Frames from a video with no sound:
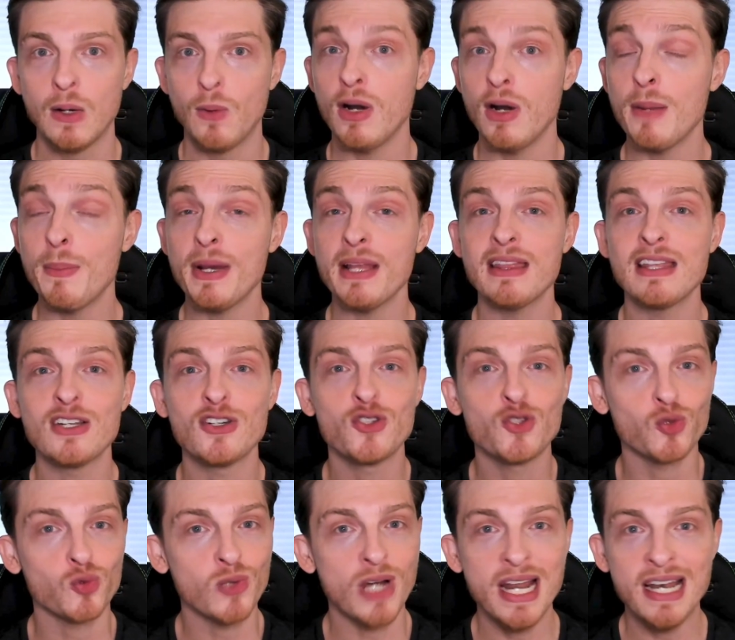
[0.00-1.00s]
What about the
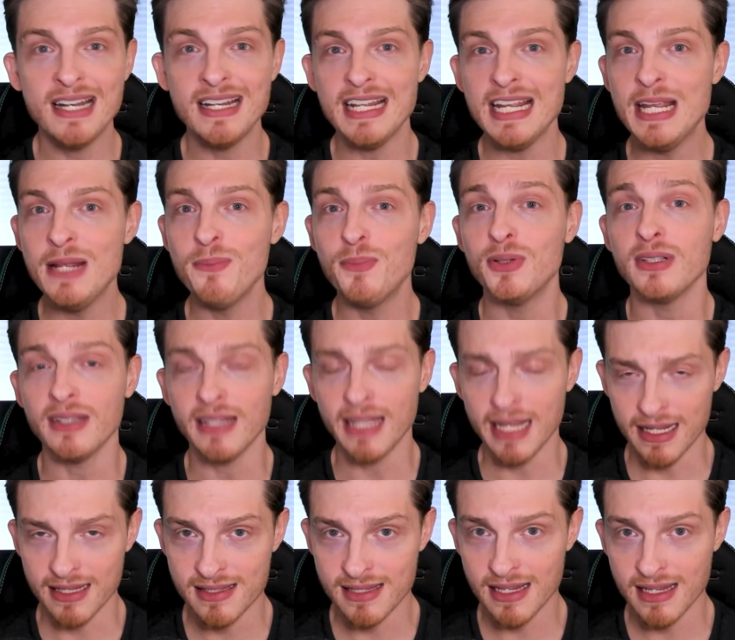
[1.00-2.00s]
dreaded input
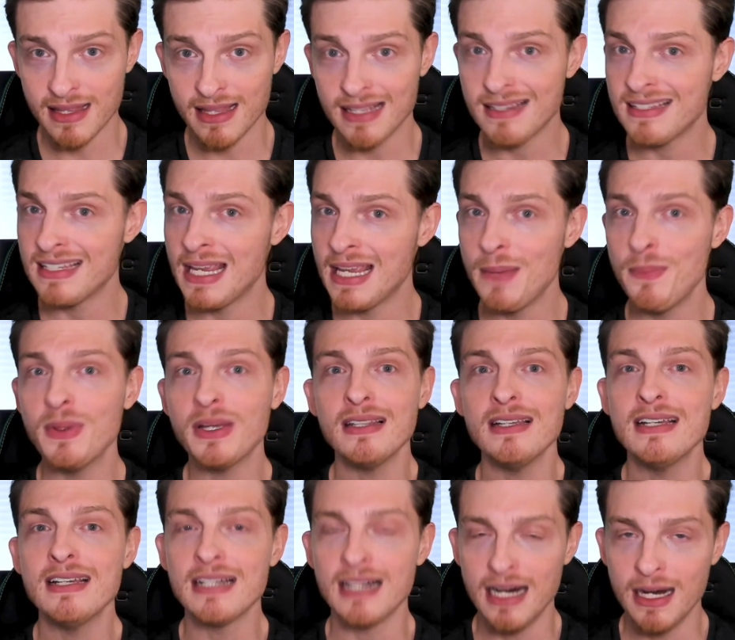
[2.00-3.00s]
latency that
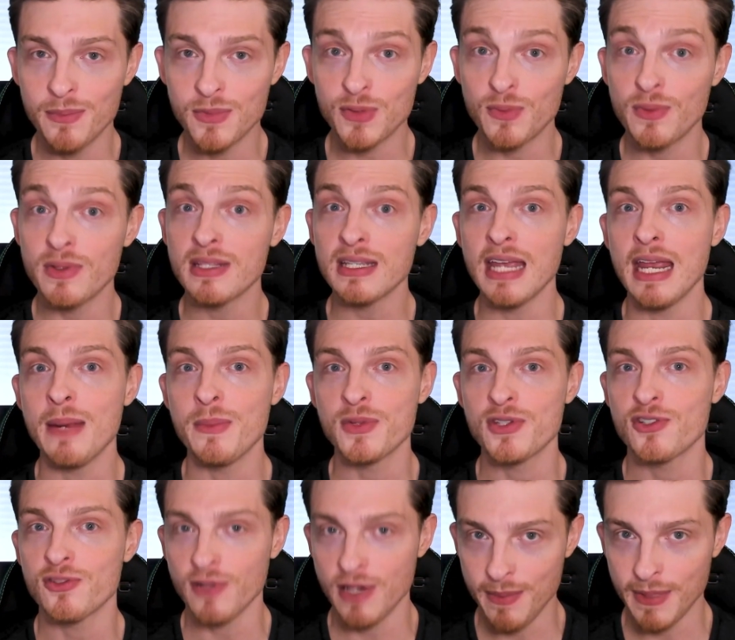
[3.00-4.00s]
typically comes with game
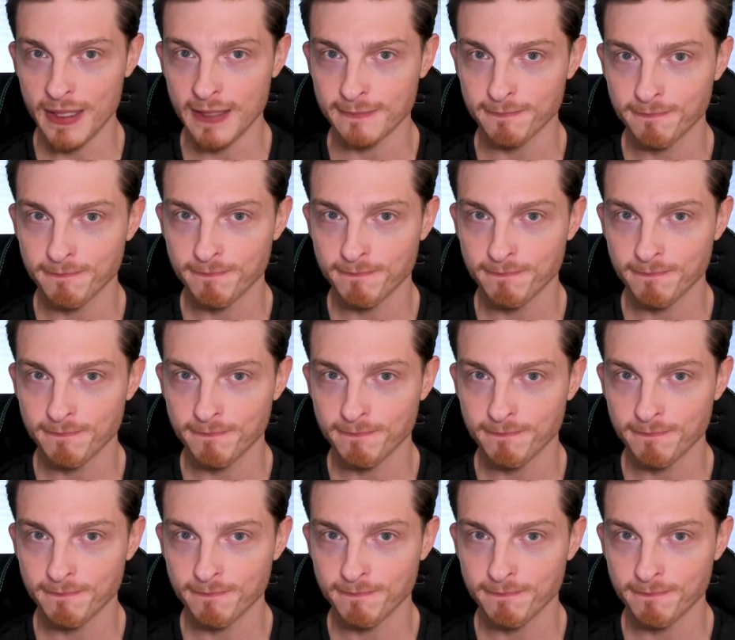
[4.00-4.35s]
streaming?